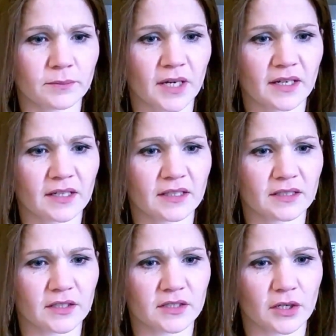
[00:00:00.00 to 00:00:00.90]
back
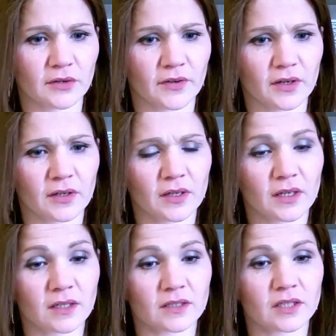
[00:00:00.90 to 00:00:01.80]
into the sofa
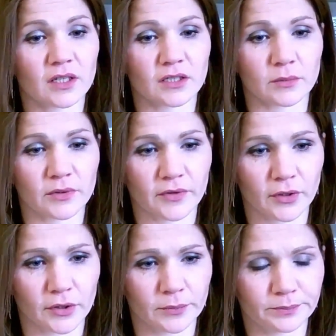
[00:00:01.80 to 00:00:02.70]
and turned up the
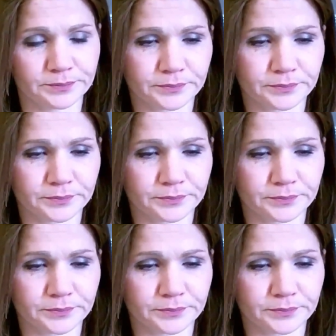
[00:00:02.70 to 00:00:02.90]
volume.